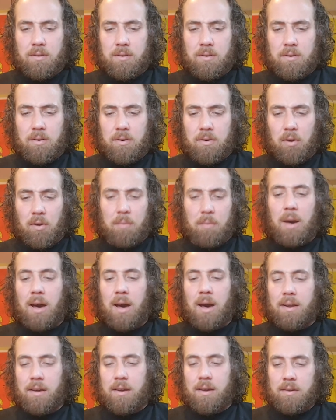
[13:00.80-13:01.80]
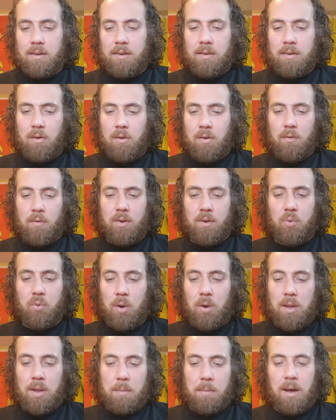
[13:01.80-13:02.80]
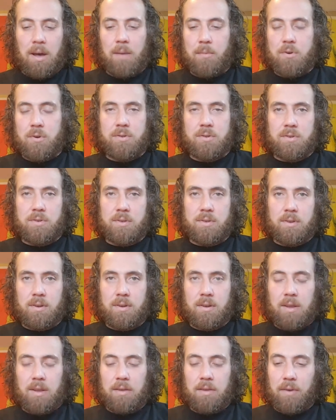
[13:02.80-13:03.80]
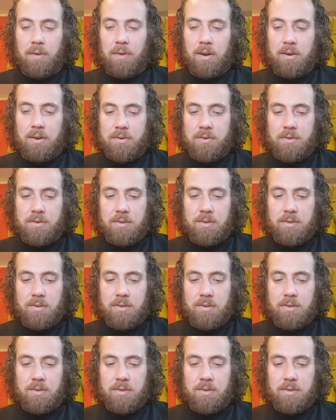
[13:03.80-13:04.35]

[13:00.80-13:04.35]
armada, over 20 bombers and fighters.